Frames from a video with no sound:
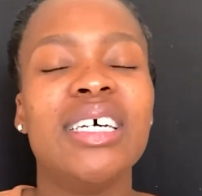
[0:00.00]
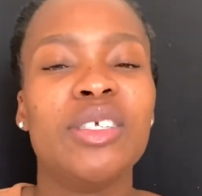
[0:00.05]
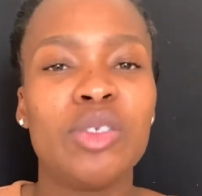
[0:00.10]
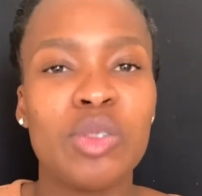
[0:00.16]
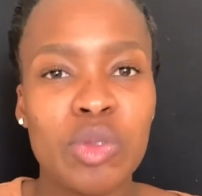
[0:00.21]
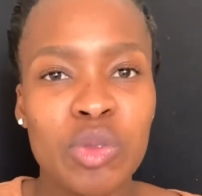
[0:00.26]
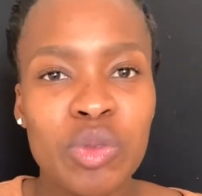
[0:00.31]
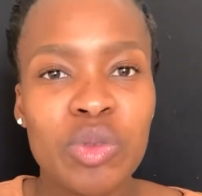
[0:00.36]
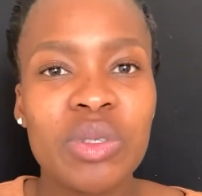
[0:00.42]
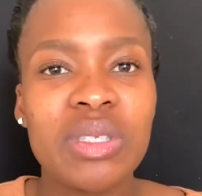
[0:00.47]

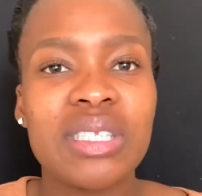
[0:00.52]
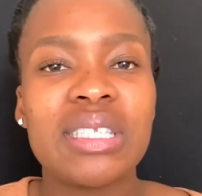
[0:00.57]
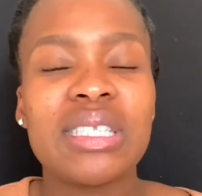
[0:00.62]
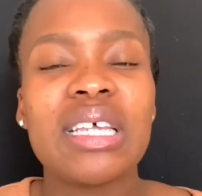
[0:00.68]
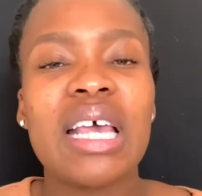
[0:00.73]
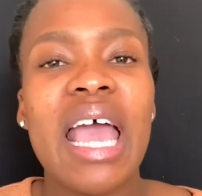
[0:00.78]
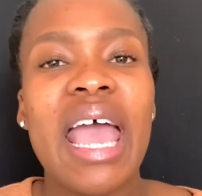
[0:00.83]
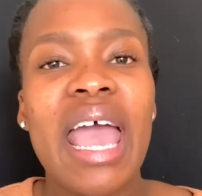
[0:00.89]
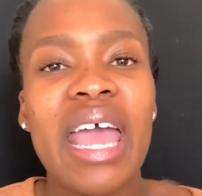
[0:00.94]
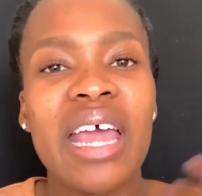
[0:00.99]
Doeks
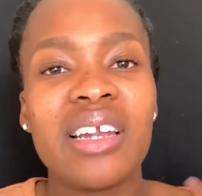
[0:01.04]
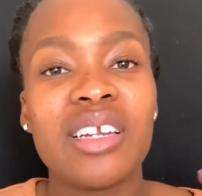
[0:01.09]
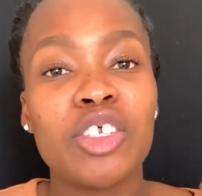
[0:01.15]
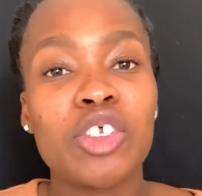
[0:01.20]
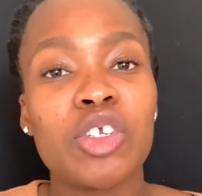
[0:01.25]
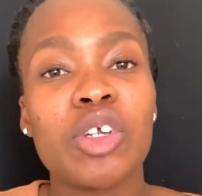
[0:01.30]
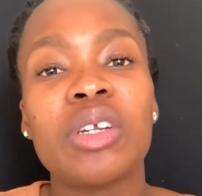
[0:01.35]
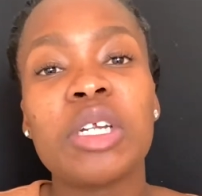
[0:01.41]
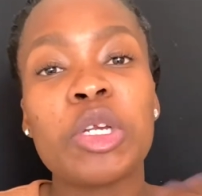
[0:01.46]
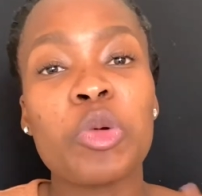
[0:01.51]
and
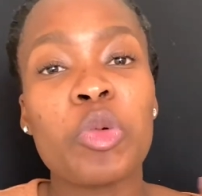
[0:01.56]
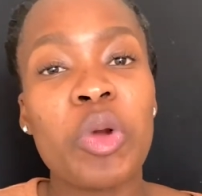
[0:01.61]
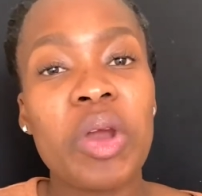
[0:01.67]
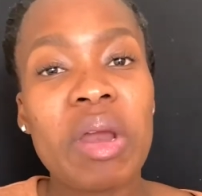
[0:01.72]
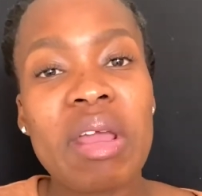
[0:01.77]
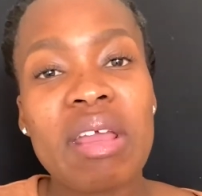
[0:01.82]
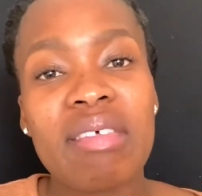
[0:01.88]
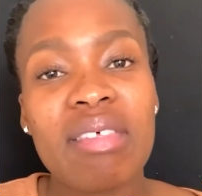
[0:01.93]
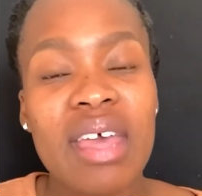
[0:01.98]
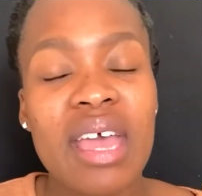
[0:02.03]
started
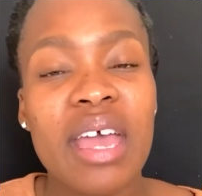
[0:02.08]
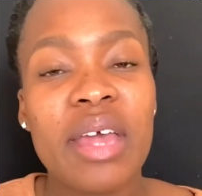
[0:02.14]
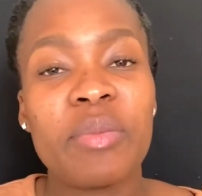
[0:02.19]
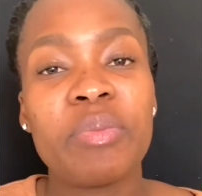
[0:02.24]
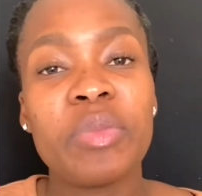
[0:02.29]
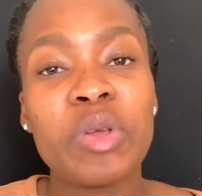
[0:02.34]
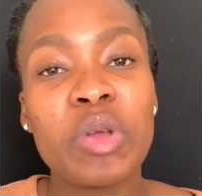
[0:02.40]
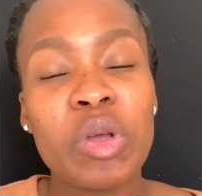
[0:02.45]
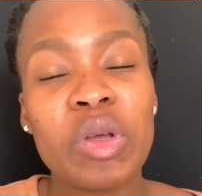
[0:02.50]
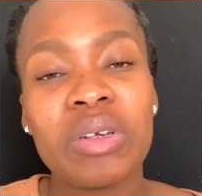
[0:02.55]
wearing that
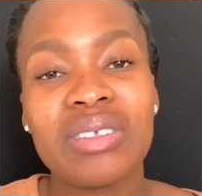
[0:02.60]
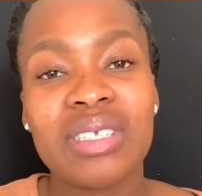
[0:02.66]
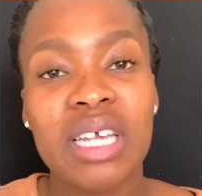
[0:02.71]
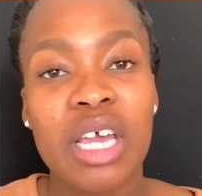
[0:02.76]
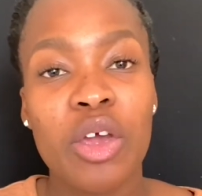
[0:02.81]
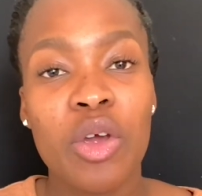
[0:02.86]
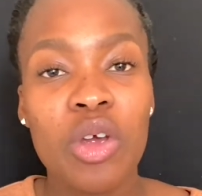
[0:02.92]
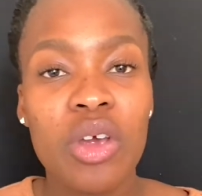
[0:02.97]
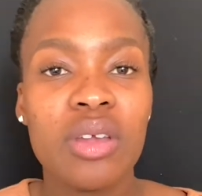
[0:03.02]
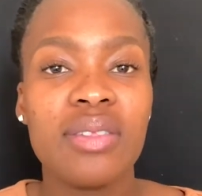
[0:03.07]
because I
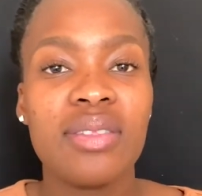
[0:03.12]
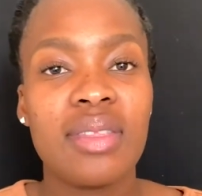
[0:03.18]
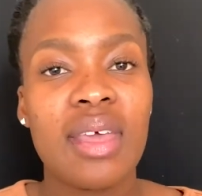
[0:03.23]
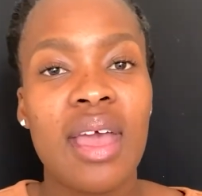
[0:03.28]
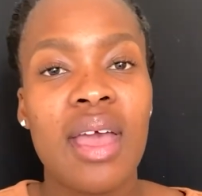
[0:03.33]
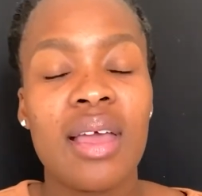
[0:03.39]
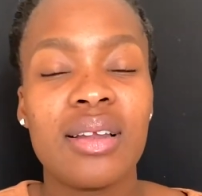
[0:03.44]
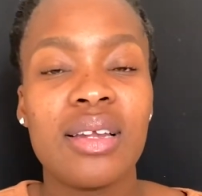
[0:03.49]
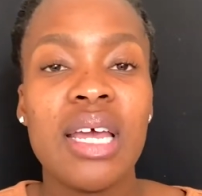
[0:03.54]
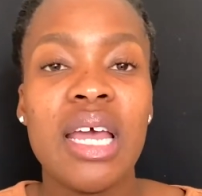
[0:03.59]
heard
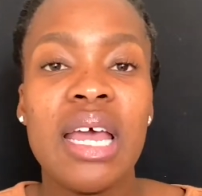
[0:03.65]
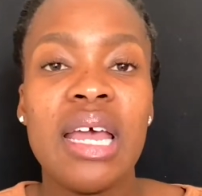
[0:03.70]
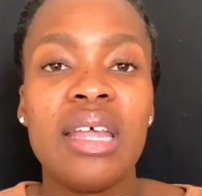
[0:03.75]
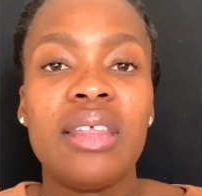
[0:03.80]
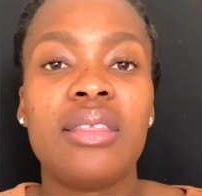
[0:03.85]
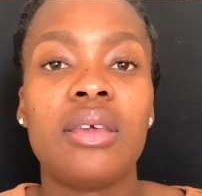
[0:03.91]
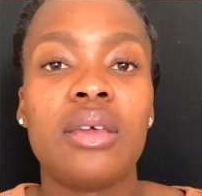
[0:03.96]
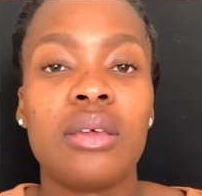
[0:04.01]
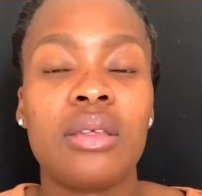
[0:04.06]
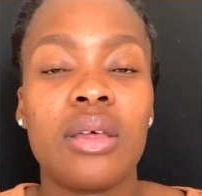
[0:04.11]
that
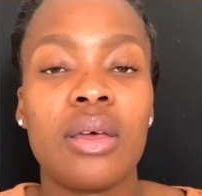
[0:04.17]
the,